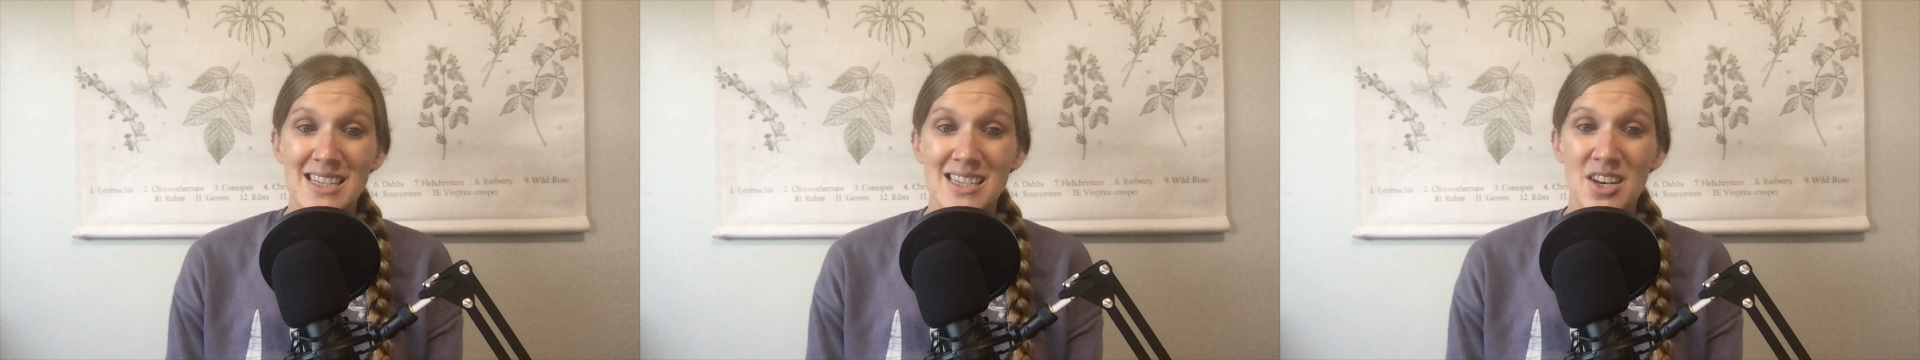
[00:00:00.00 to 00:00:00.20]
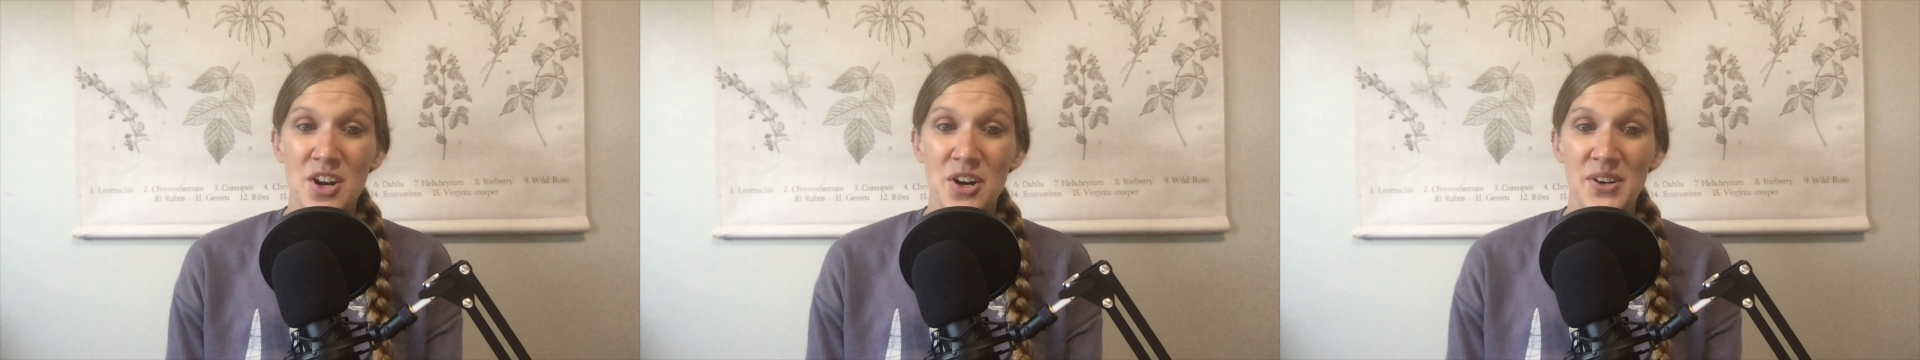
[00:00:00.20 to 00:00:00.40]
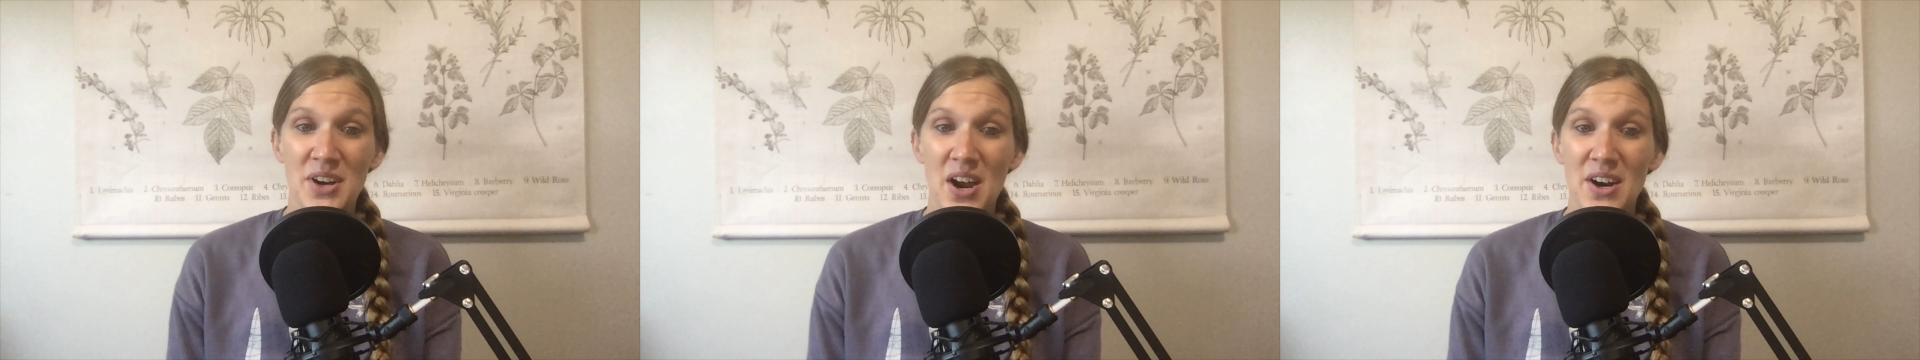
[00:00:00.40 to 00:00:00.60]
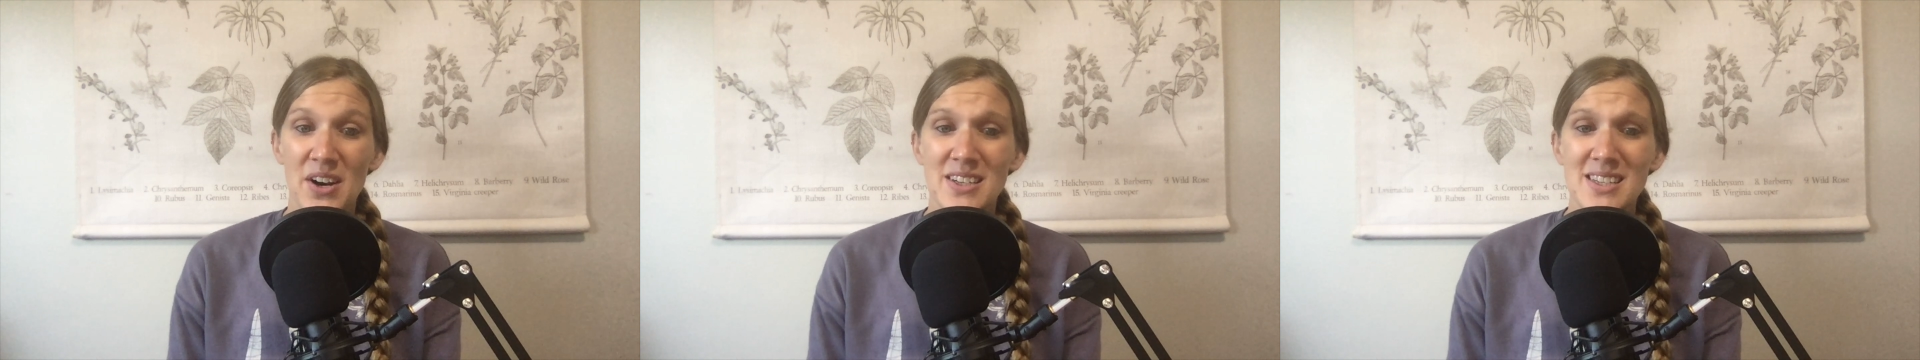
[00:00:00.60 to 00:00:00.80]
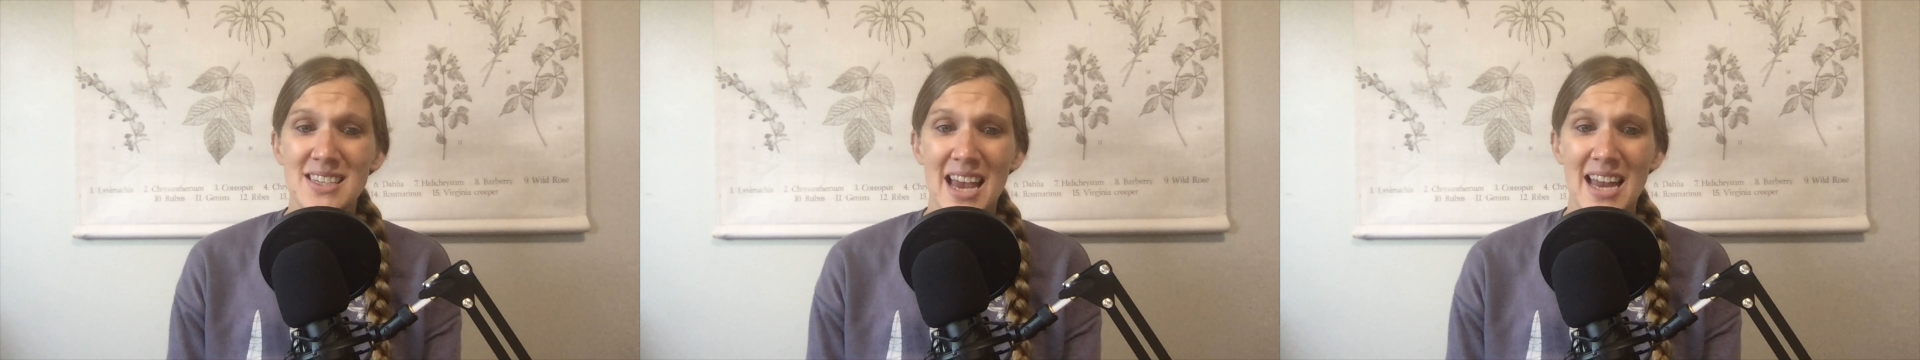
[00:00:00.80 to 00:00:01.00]
in our
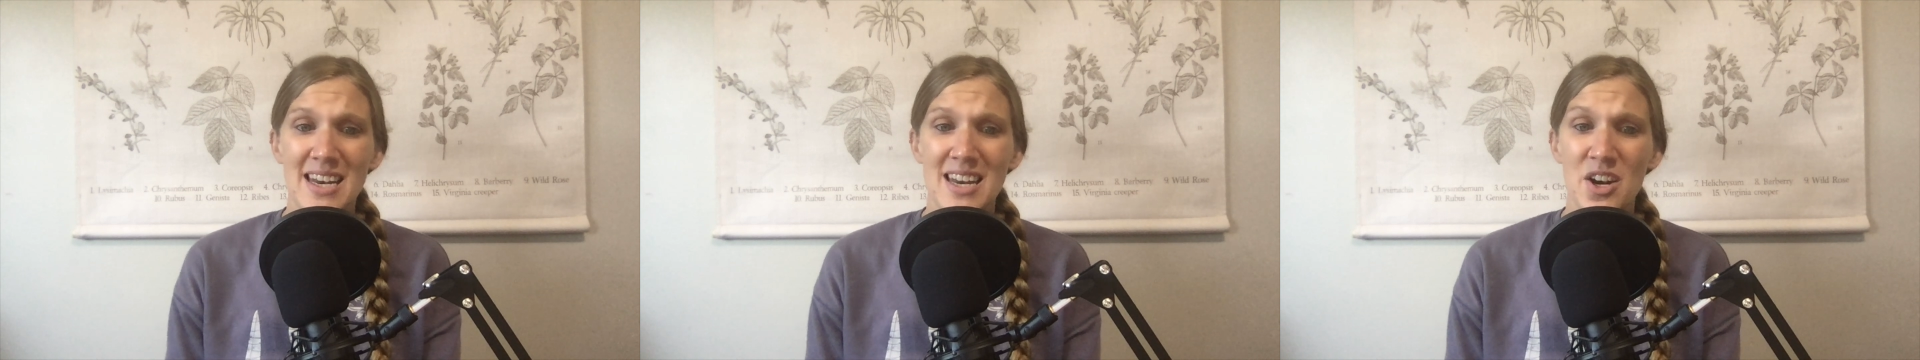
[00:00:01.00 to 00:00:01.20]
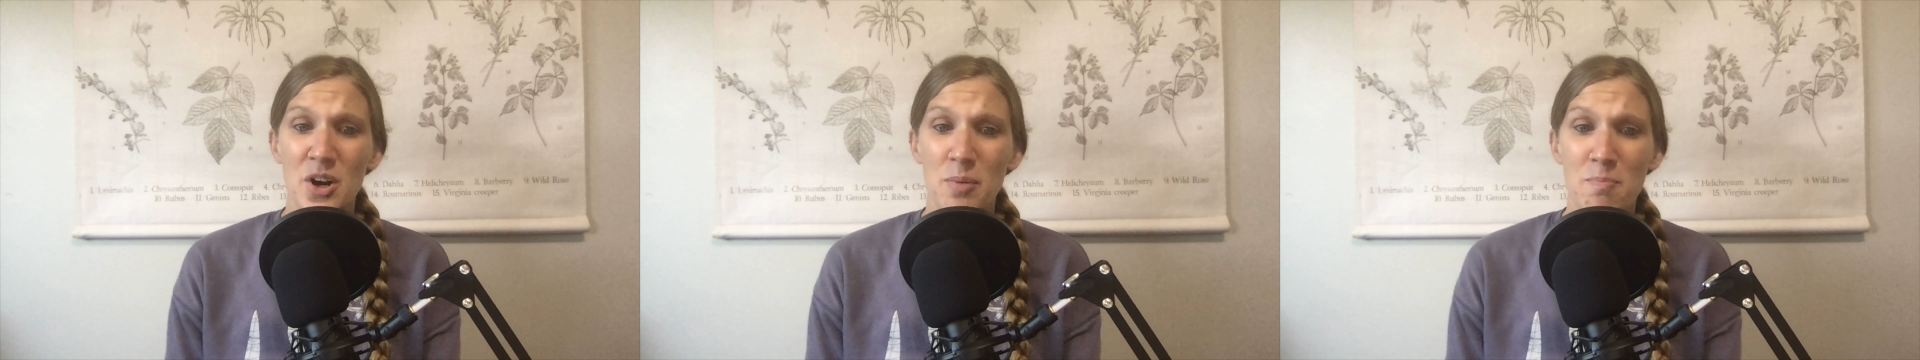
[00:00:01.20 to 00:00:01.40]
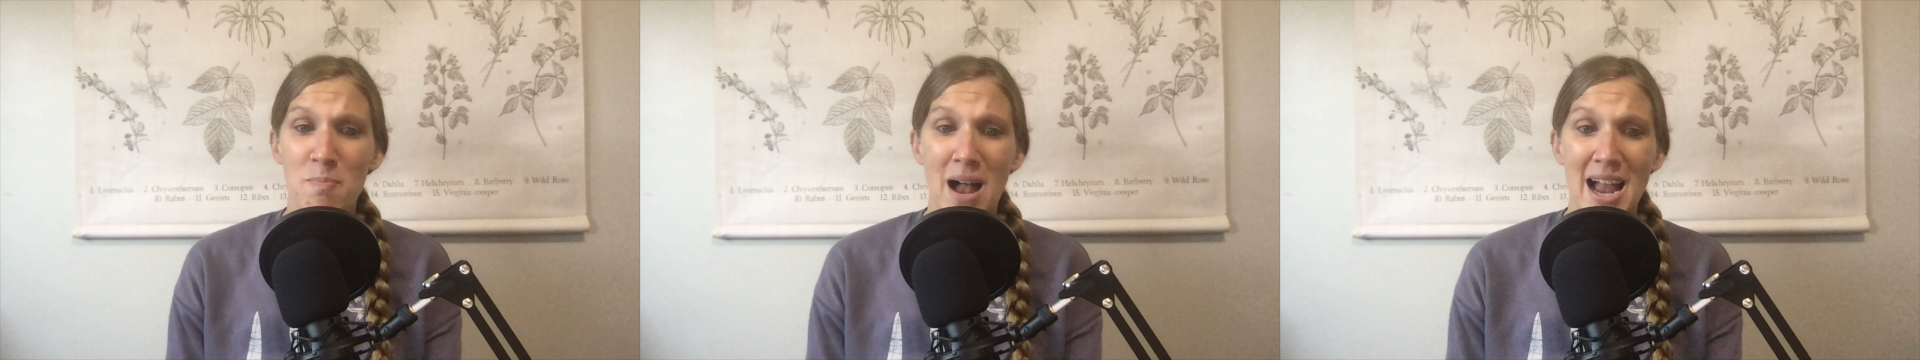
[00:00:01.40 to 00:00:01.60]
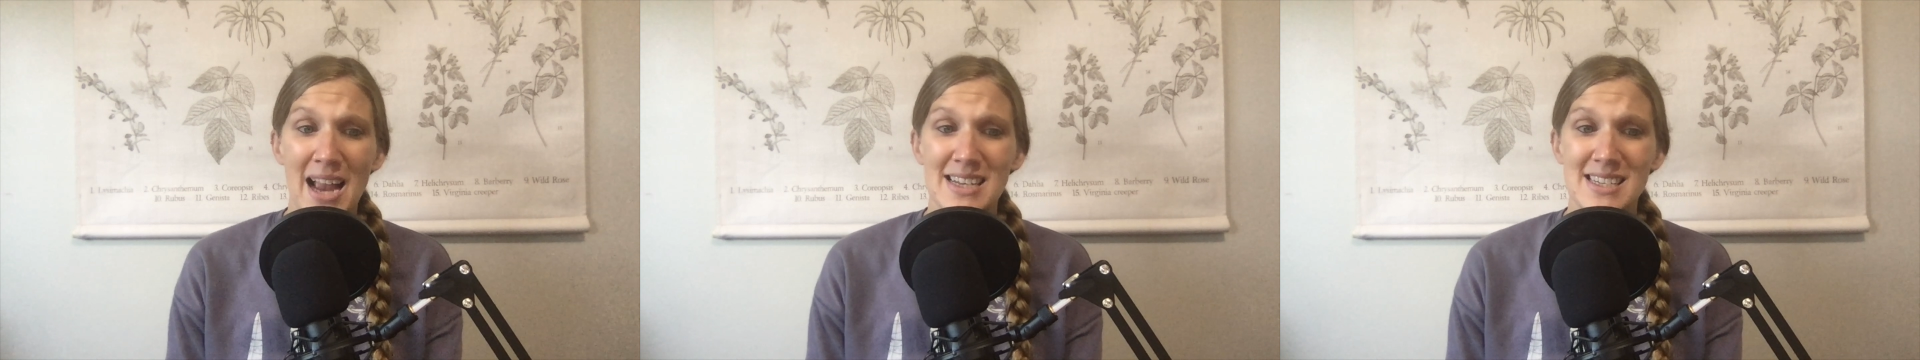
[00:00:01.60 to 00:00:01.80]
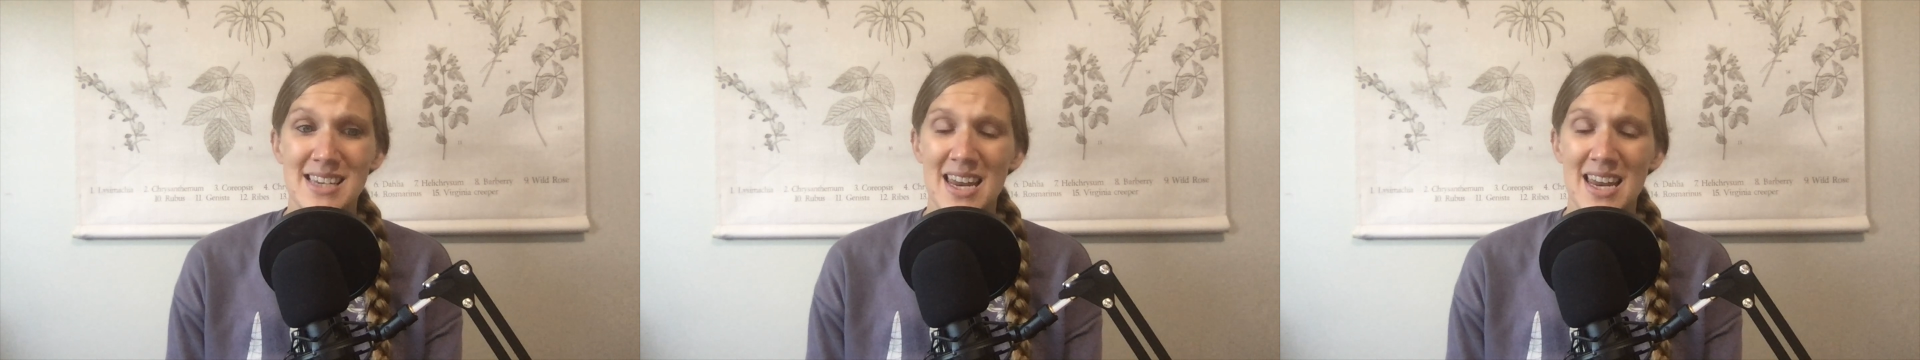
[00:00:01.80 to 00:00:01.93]
hearts and in our minds